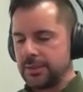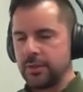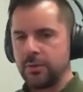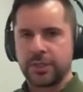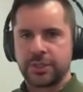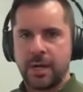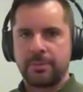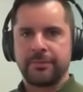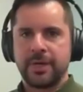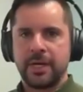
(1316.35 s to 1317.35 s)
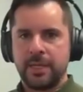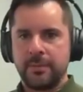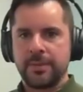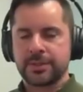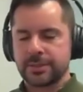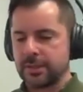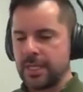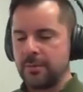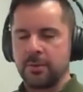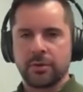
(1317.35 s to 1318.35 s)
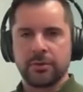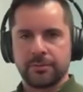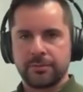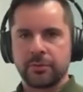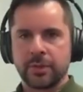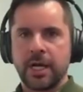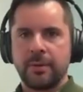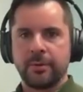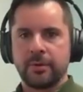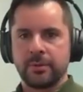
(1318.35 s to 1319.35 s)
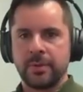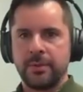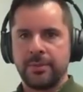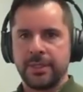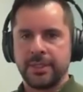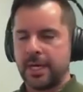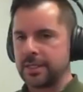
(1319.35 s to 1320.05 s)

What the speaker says: US Shopify payments is a lot more reliable, in my opinion.